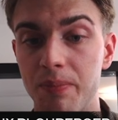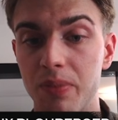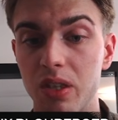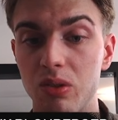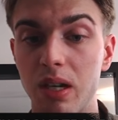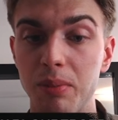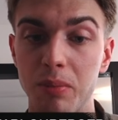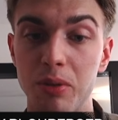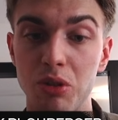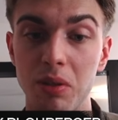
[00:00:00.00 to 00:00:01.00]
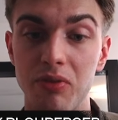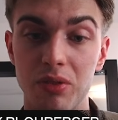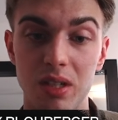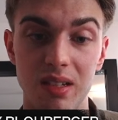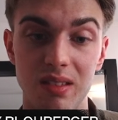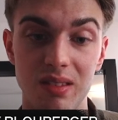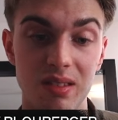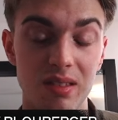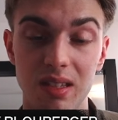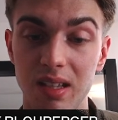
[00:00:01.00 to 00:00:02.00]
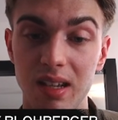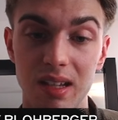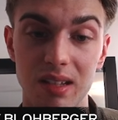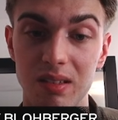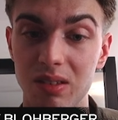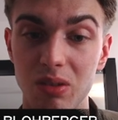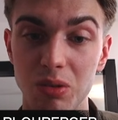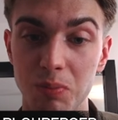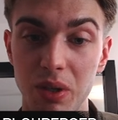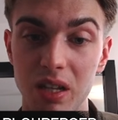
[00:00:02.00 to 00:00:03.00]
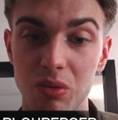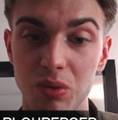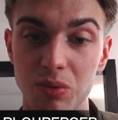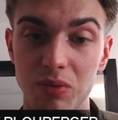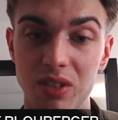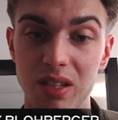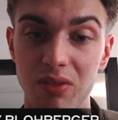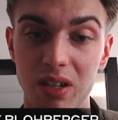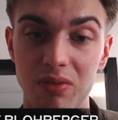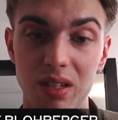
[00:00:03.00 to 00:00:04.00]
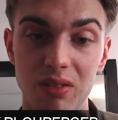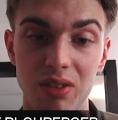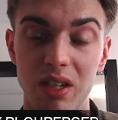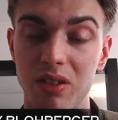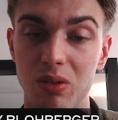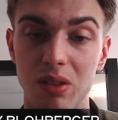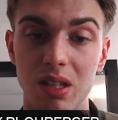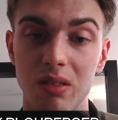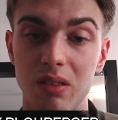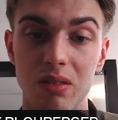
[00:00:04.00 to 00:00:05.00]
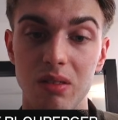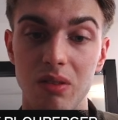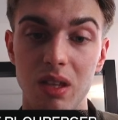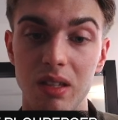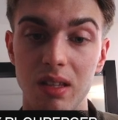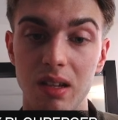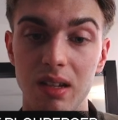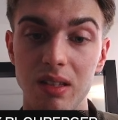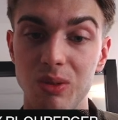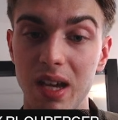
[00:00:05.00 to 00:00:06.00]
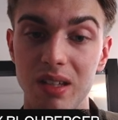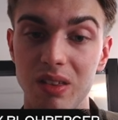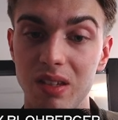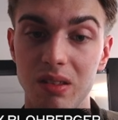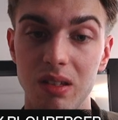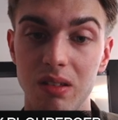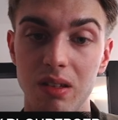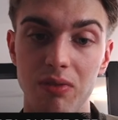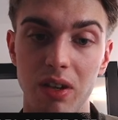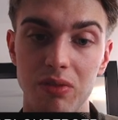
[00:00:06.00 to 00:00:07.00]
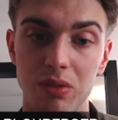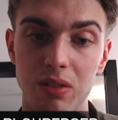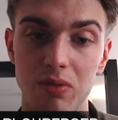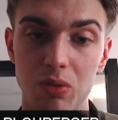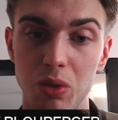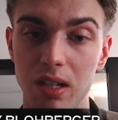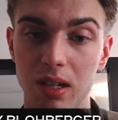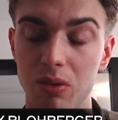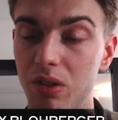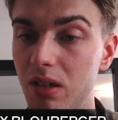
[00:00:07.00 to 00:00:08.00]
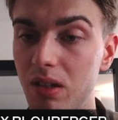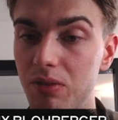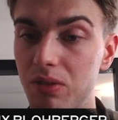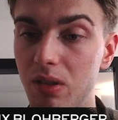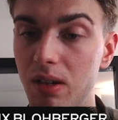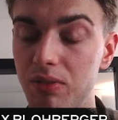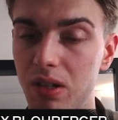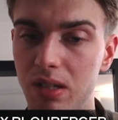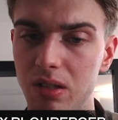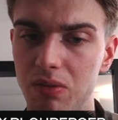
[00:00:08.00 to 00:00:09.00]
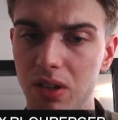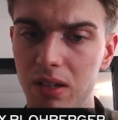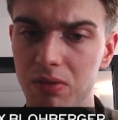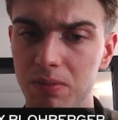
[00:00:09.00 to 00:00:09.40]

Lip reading: So I played bishop e4. I didn't see like those breakthroughs with c5 and d5. I don't think they lead to anything. d5 would even weaken everything after knight c5.